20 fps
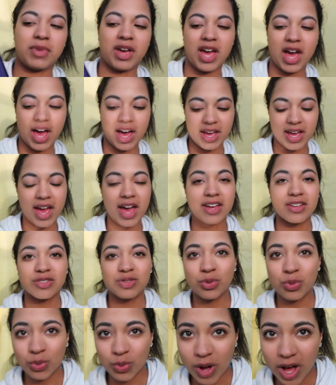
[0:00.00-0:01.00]
my eye
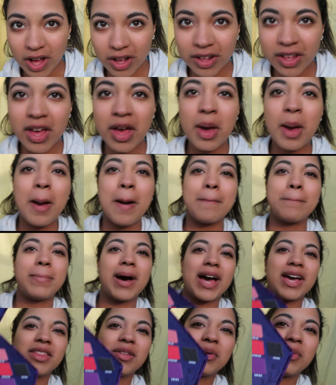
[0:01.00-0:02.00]
as well.
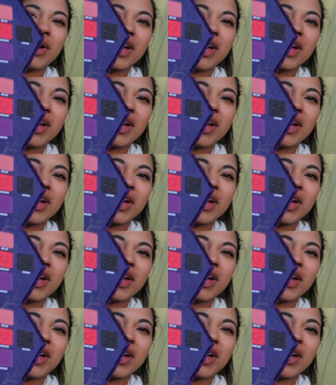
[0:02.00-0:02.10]
By the